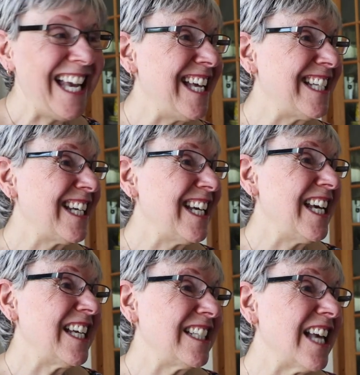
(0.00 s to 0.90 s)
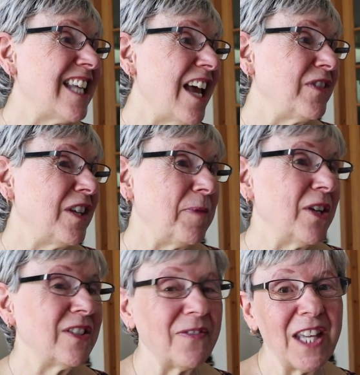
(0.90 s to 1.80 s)
it does have the
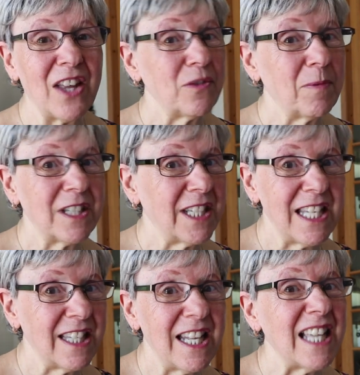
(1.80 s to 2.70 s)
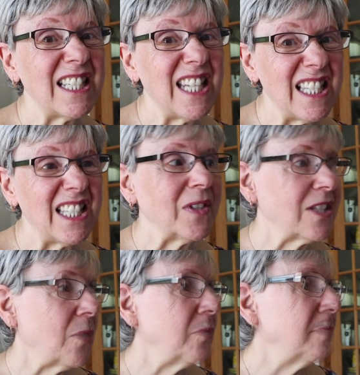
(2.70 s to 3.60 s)
appearance of the others, but it tastes it has a taste of
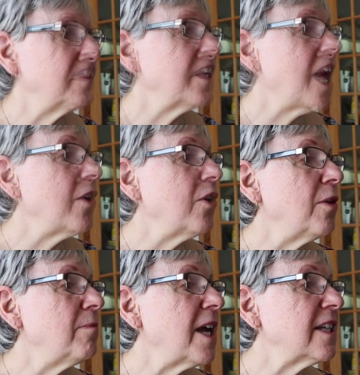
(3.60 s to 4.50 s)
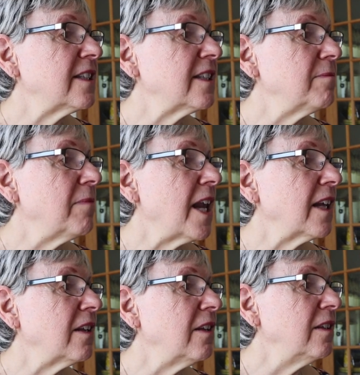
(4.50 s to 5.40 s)
its own. Taro Medicine
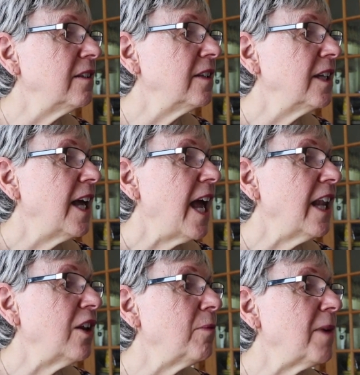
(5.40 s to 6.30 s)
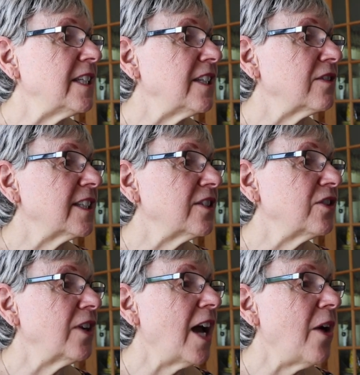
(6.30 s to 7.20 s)
Medical. Hello, my dear
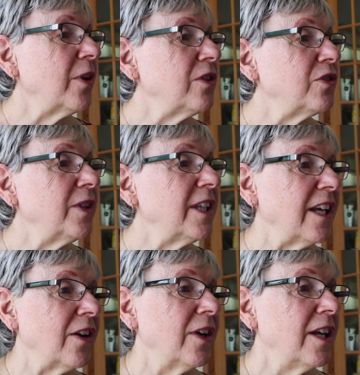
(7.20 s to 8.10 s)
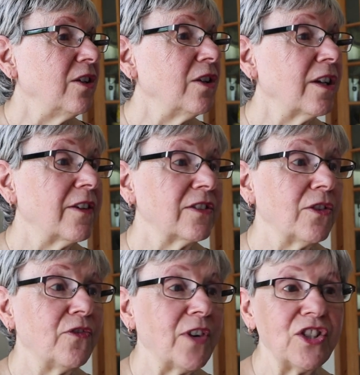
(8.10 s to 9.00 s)
sister. How are you doing there? You look
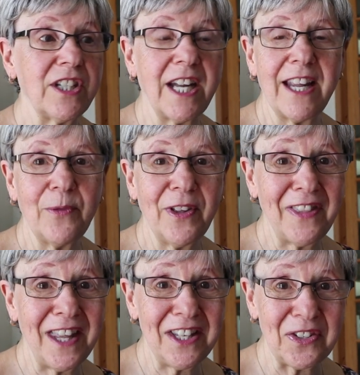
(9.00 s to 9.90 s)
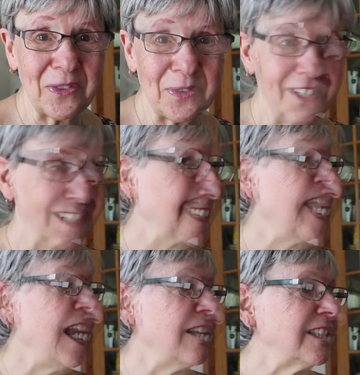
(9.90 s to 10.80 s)
so fresh today. Well, thank you.
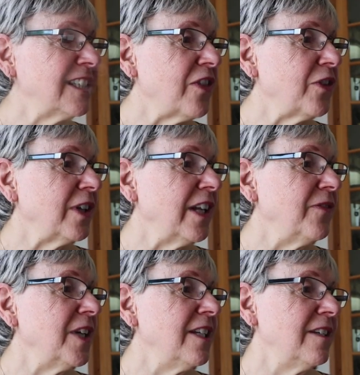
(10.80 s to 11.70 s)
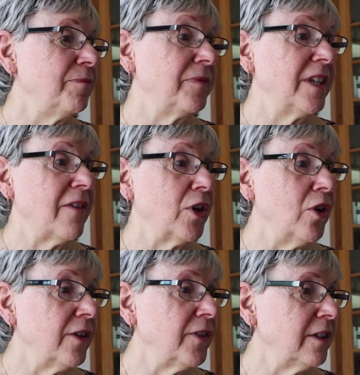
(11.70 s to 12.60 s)
Gail Southern Living. Never
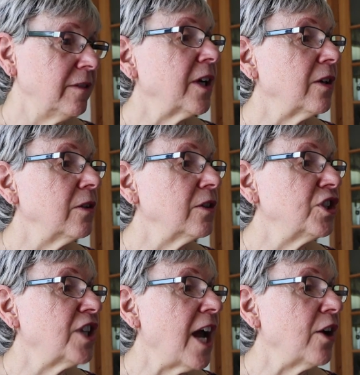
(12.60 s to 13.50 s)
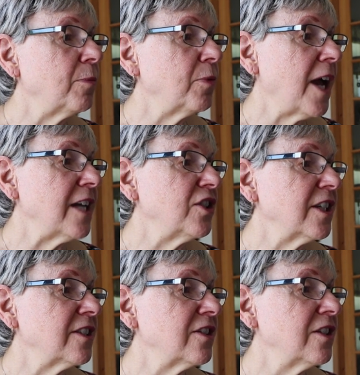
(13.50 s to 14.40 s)
heard of it. Wicker Shire
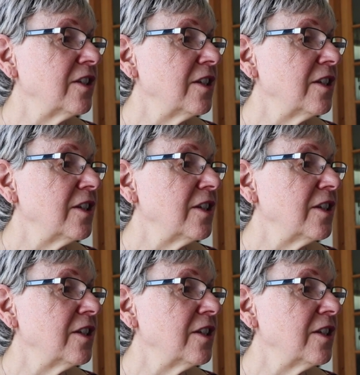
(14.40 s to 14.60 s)
Projects.